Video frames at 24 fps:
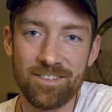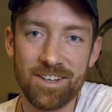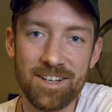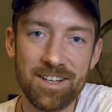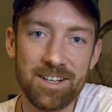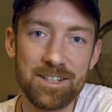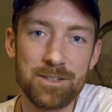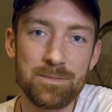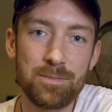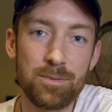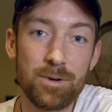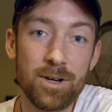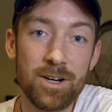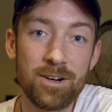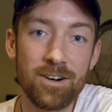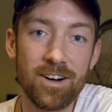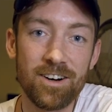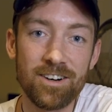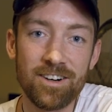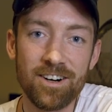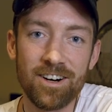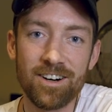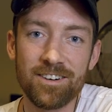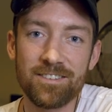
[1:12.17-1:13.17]
Because
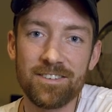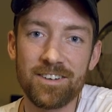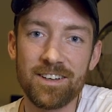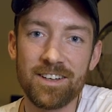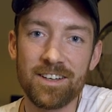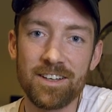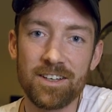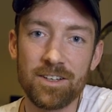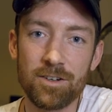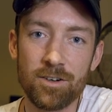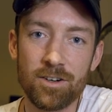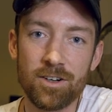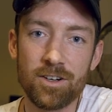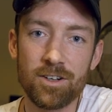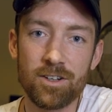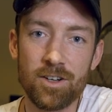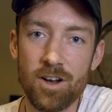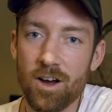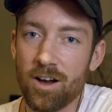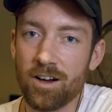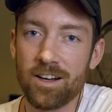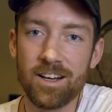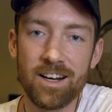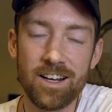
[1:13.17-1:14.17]
pre-ground coffee, you're
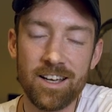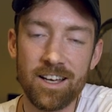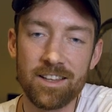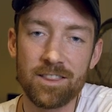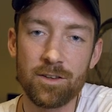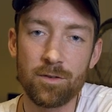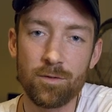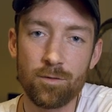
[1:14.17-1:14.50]
not gonna get